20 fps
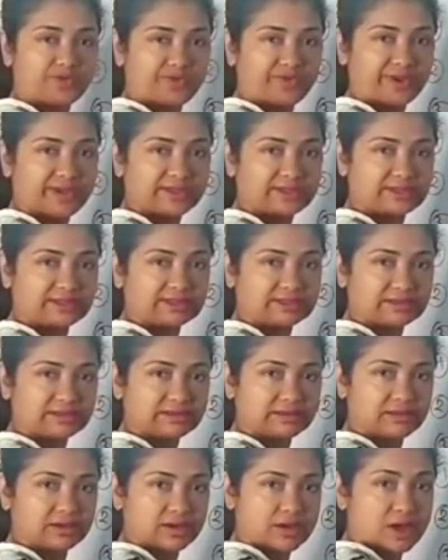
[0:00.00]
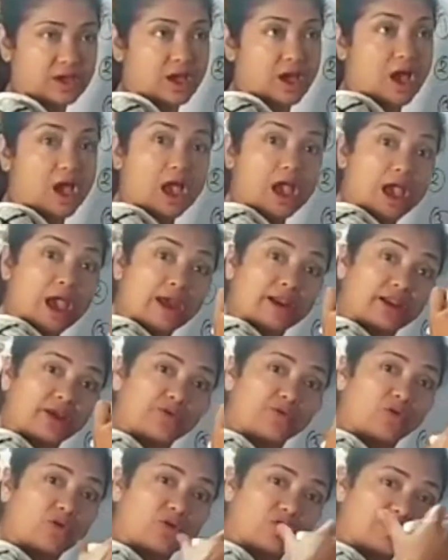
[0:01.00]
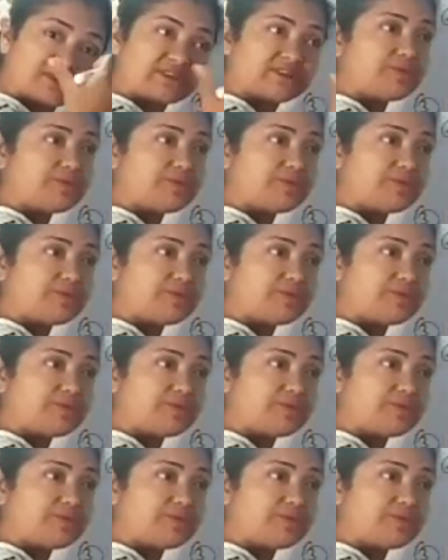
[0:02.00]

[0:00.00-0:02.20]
phase. And you always